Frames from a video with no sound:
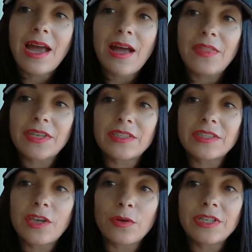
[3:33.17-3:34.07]

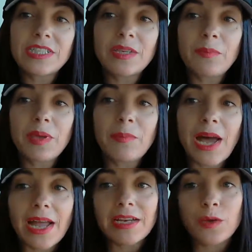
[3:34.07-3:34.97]
that's going to be
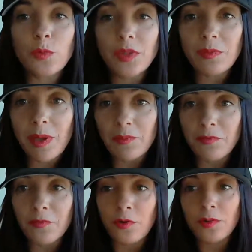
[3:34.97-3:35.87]
partnered with Map It
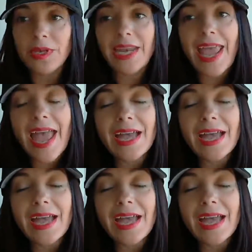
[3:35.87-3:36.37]
Forward,